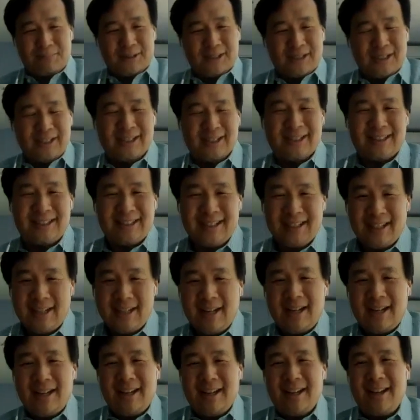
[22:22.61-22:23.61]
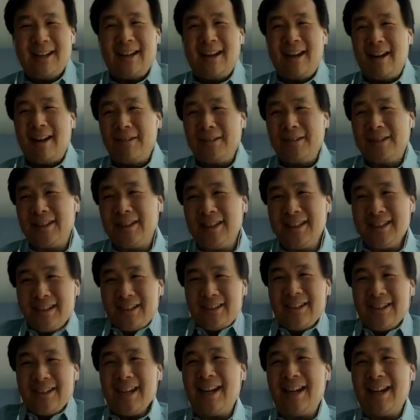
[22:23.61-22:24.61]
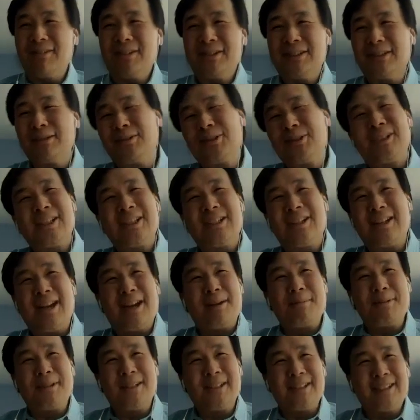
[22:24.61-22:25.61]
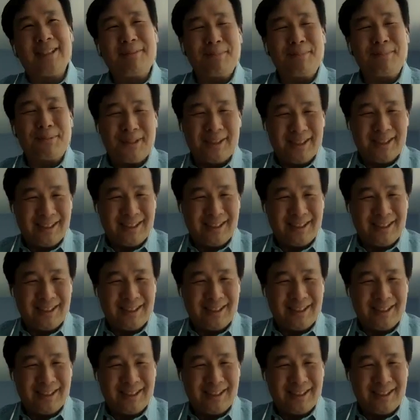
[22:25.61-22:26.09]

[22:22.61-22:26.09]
But like, I was like, yeah, what's the worst that could happen at that point?